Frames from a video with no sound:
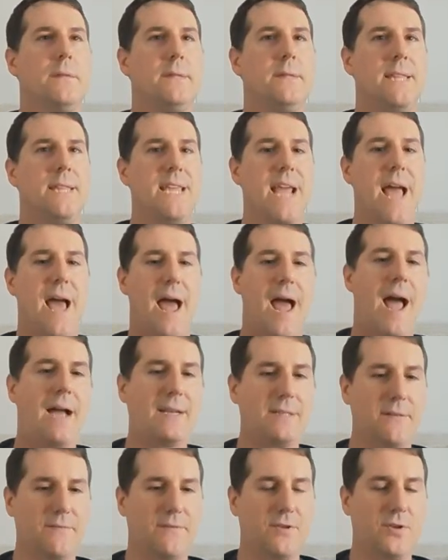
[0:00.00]
The
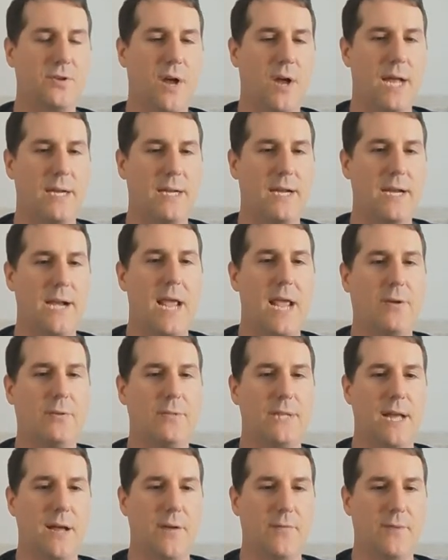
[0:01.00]
act of trying to nail
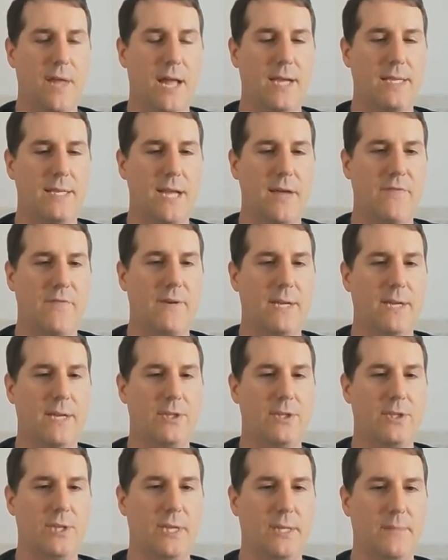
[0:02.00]
down that
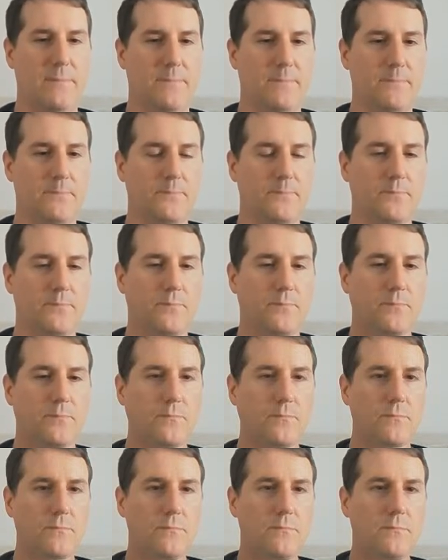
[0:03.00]
definition
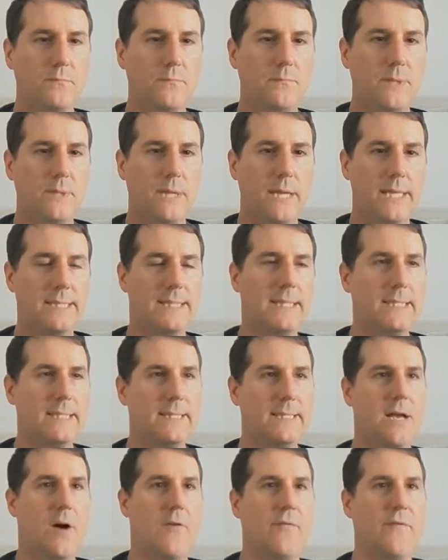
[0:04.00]
is
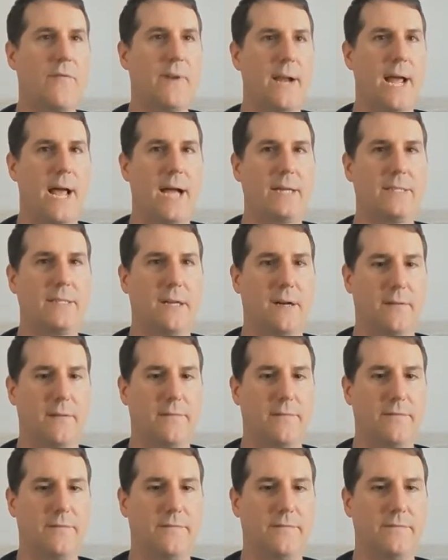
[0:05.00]
itself an act
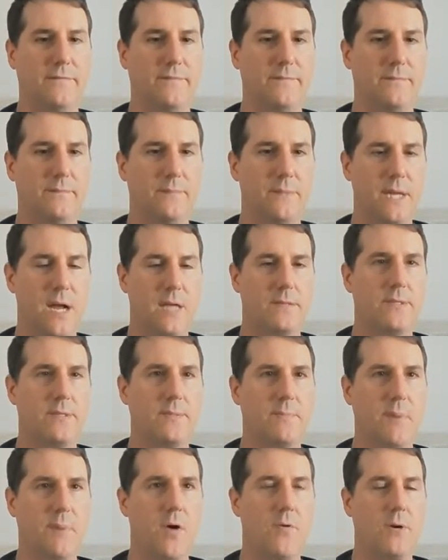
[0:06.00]
of the
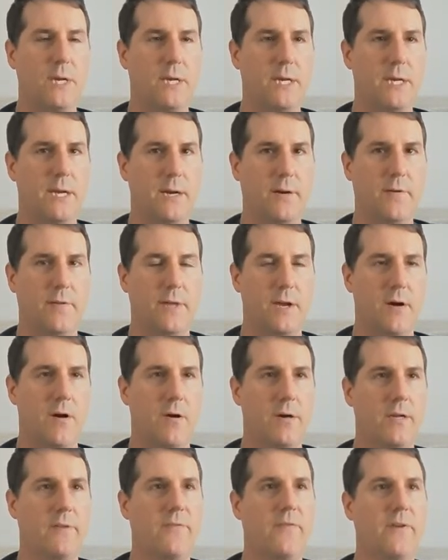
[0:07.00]
unspoken here, the
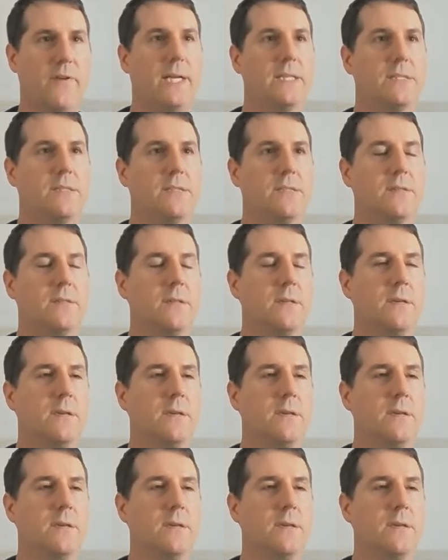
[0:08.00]
artifice.